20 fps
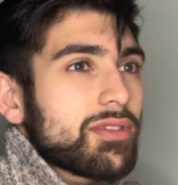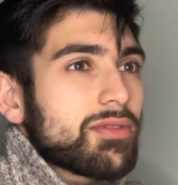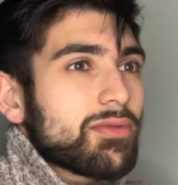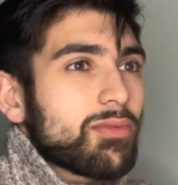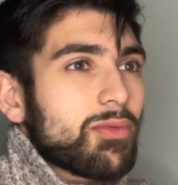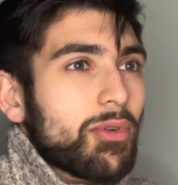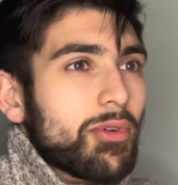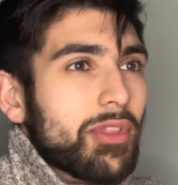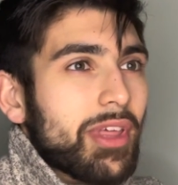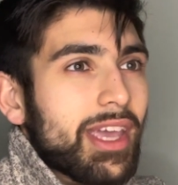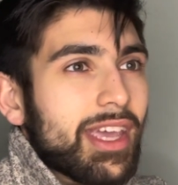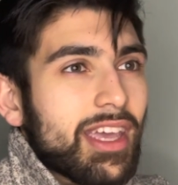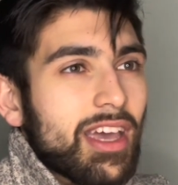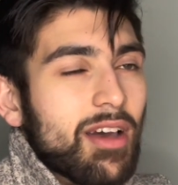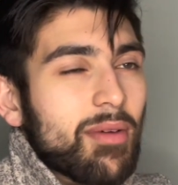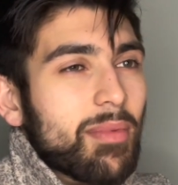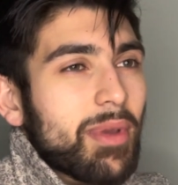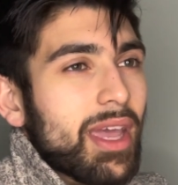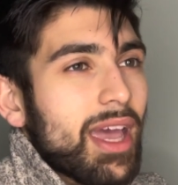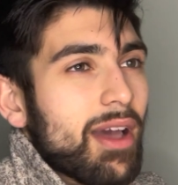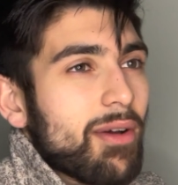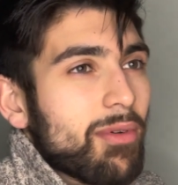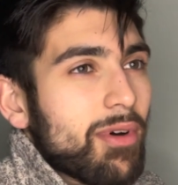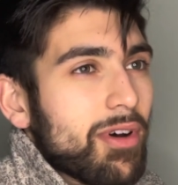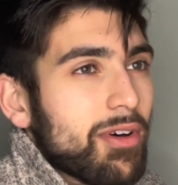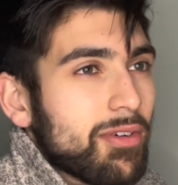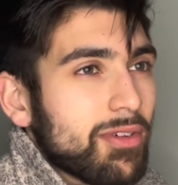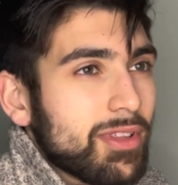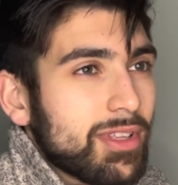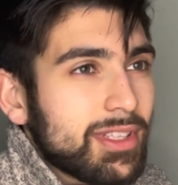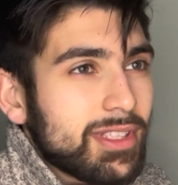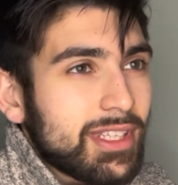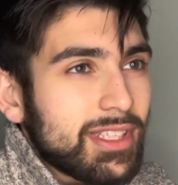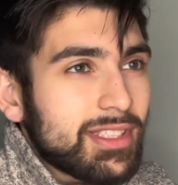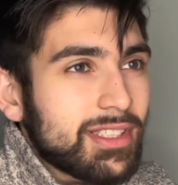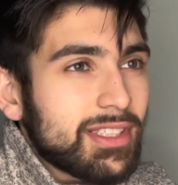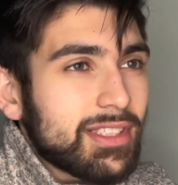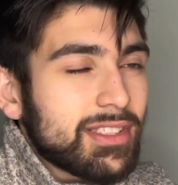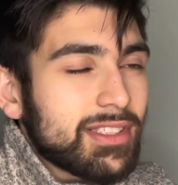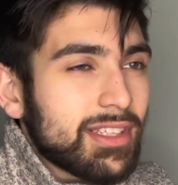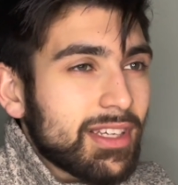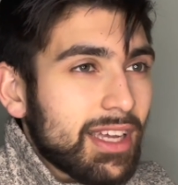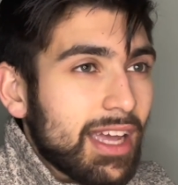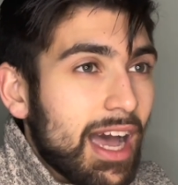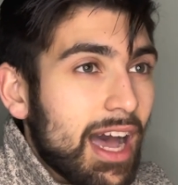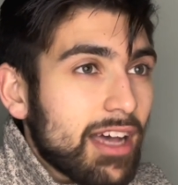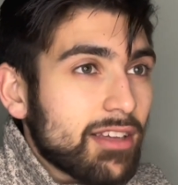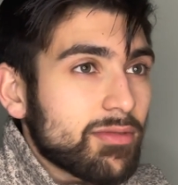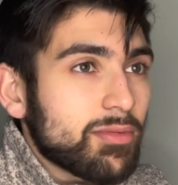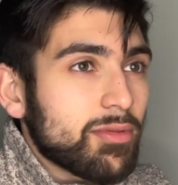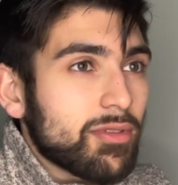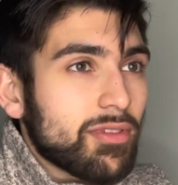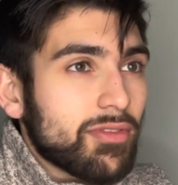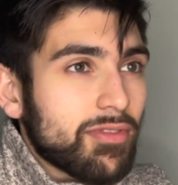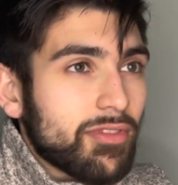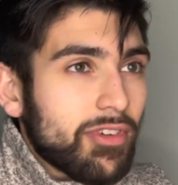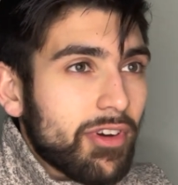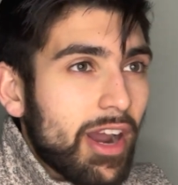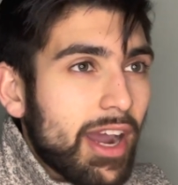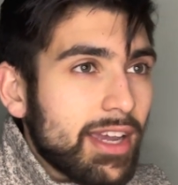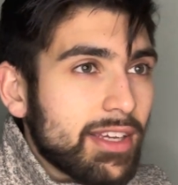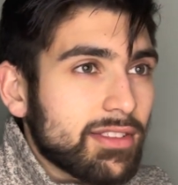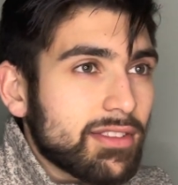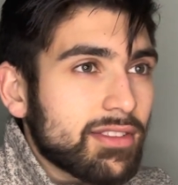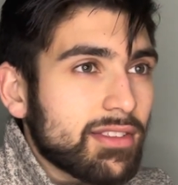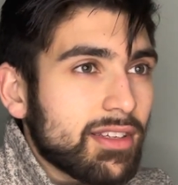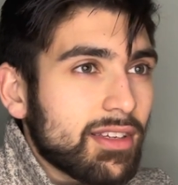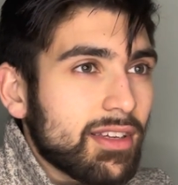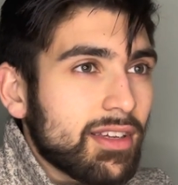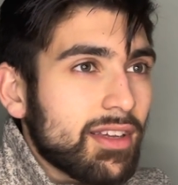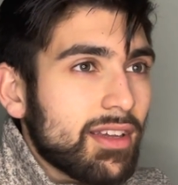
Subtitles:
Were they coming at, well, this is the gospel of Christ.